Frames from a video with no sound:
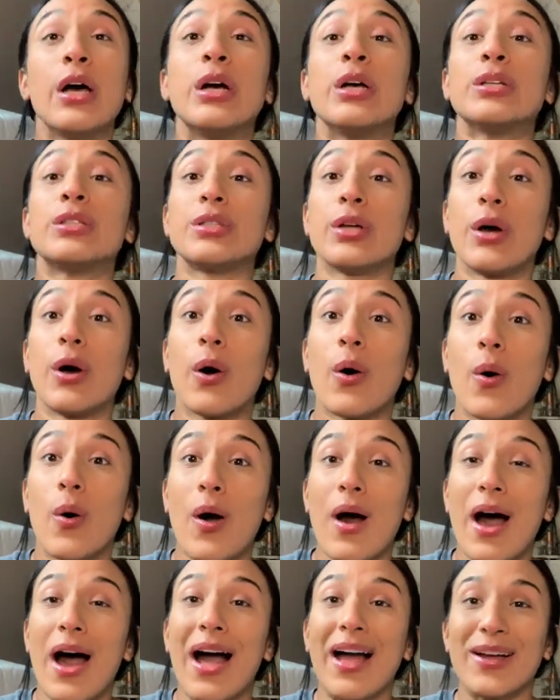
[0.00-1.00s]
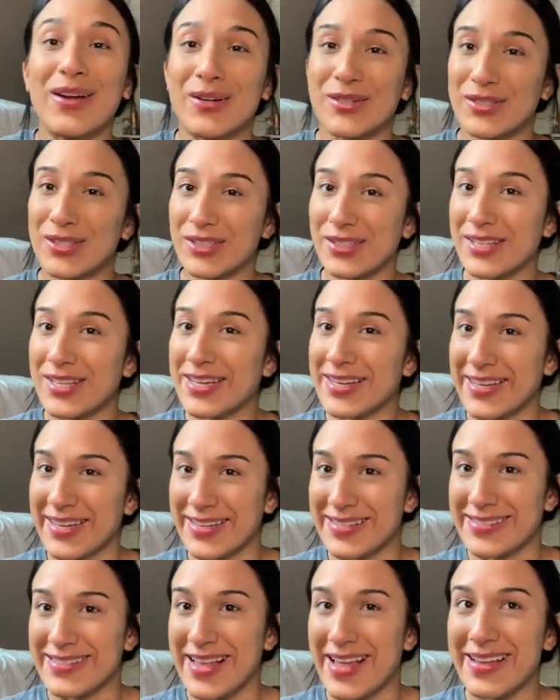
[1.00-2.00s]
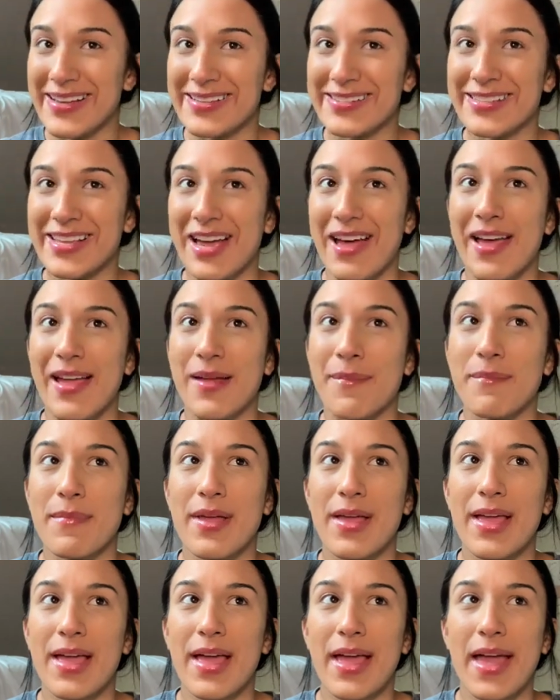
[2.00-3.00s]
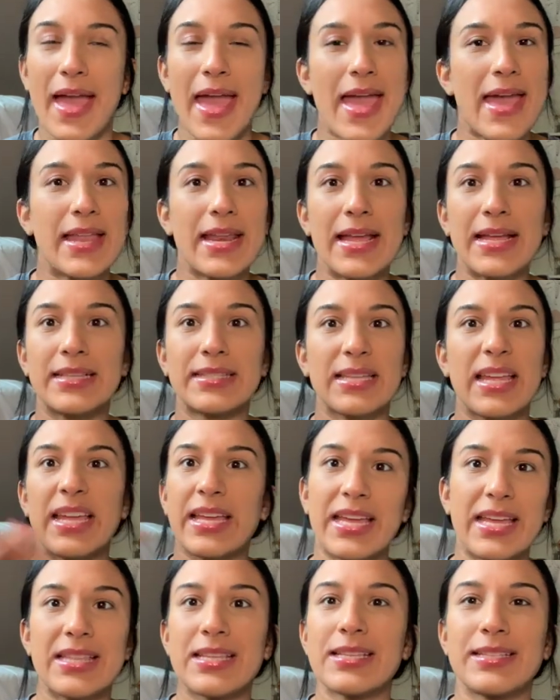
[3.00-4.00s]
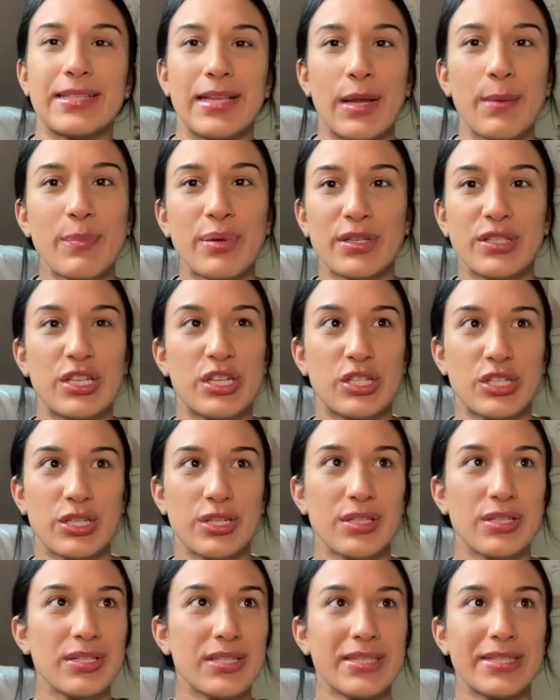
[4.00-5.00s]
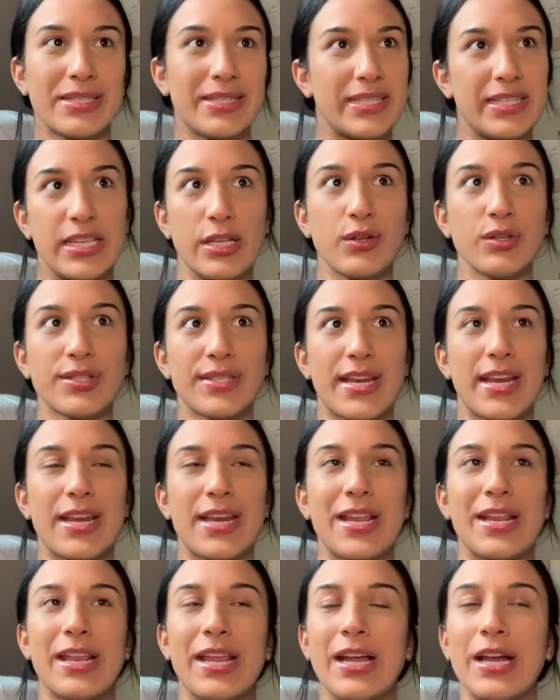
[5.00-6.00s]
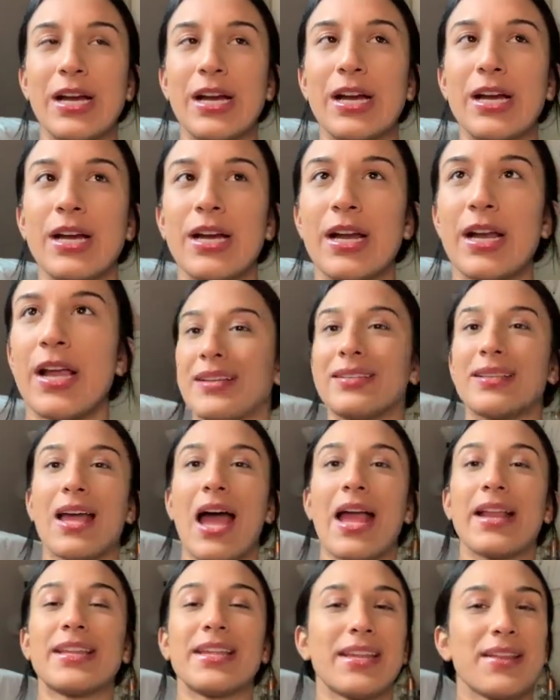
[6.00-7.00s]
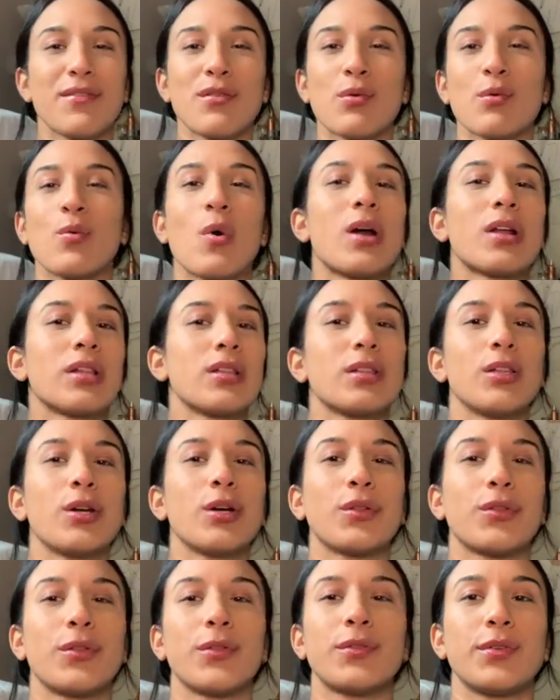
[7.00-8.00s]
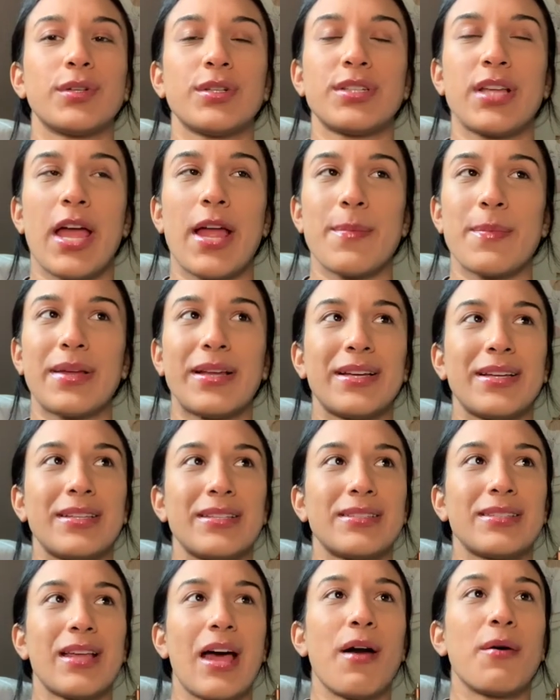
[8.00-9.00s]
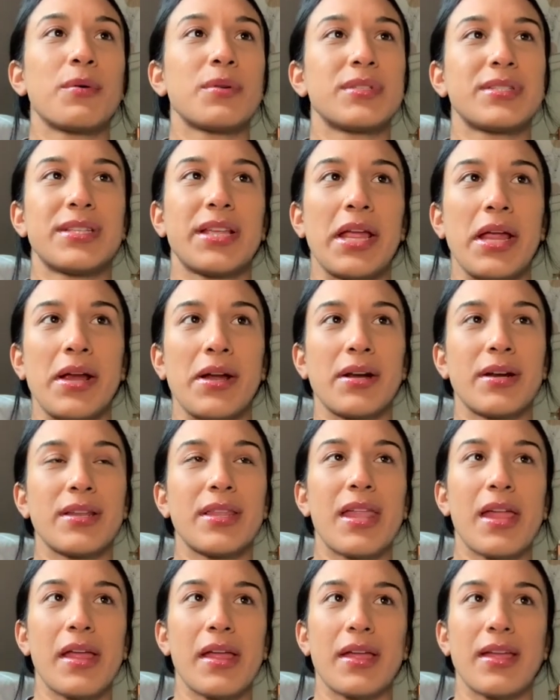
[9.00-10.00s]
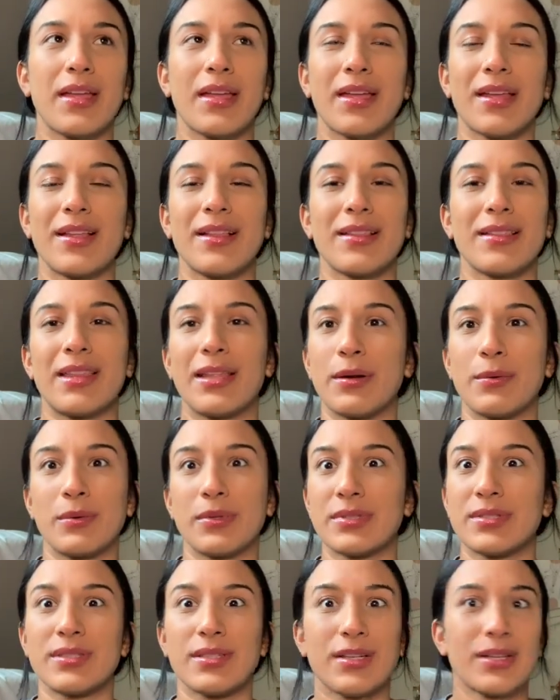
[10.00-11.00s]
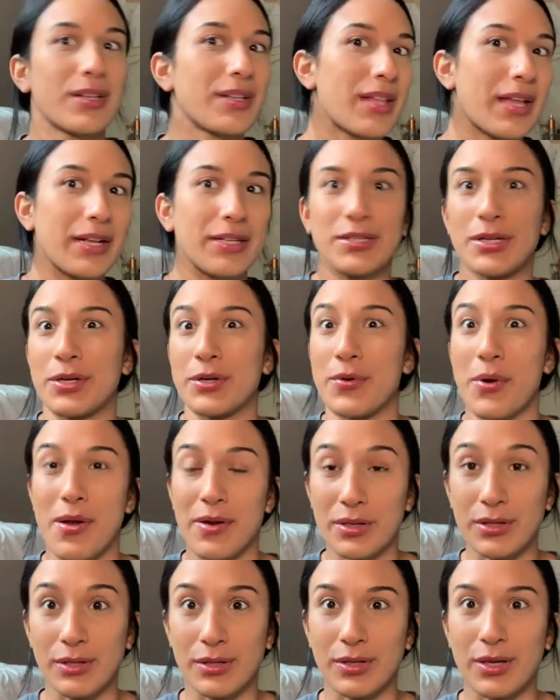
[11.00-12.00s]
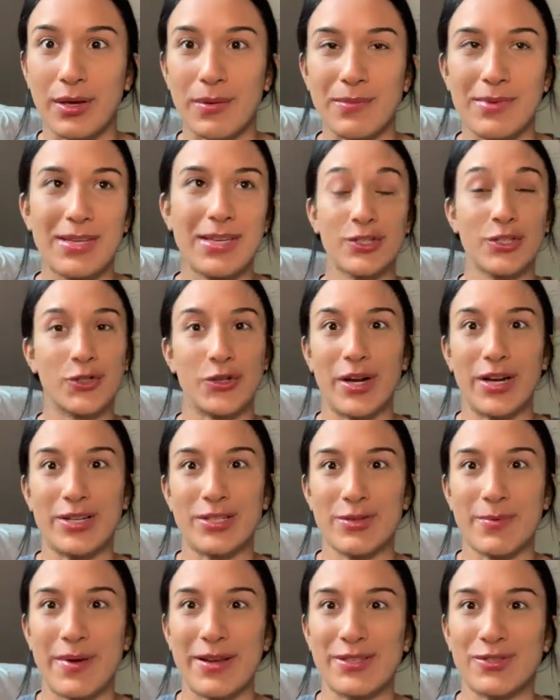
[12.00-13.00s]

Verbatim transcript: So I go to look a second time, and it's like in the same position, still standing there. I didn't even want to look the third time because I was scared, like, that it was gonna like turn around and look at me straight into my